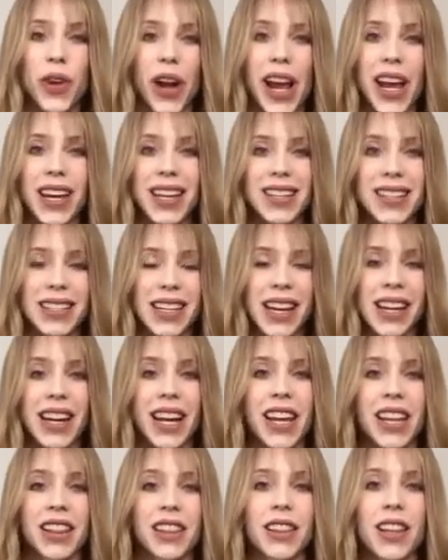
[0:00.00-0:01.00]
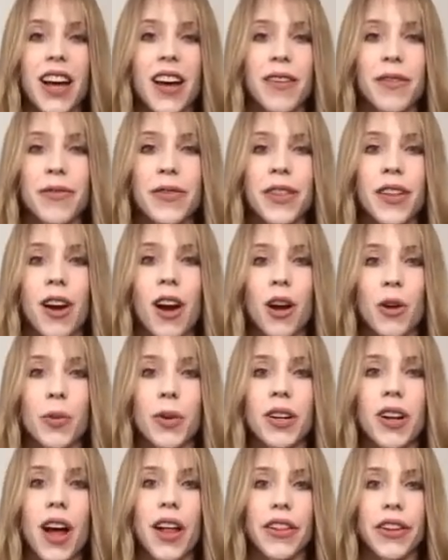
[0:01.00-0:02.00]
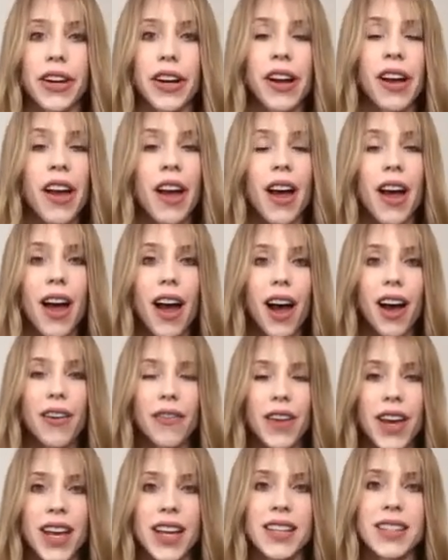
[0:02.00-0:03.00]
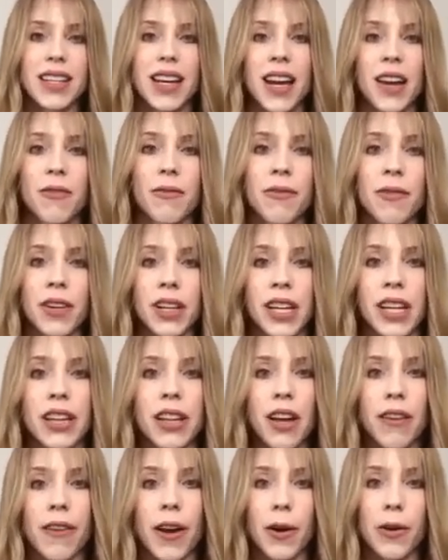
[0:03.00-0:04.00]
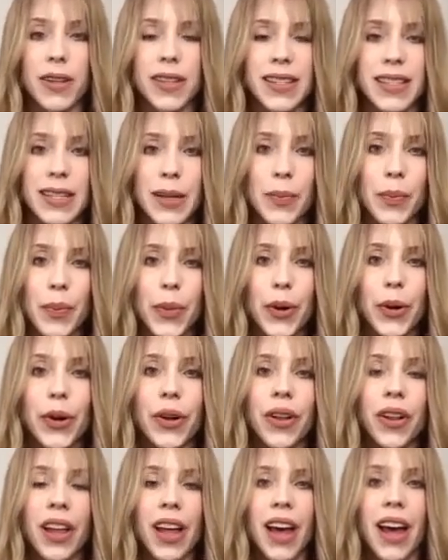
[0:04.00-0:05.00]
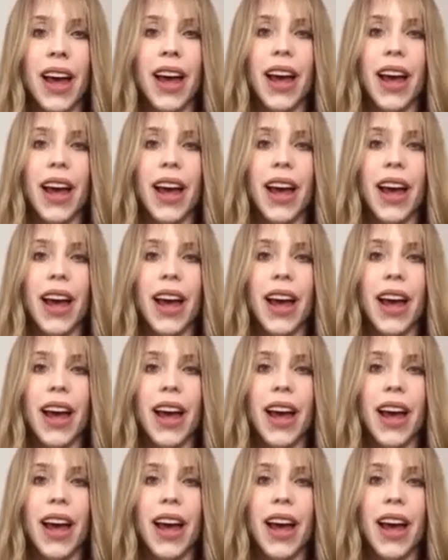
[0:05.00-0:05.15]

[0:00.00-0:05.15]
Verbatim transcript: bright and I love the aqua color of it. I really love how it's simple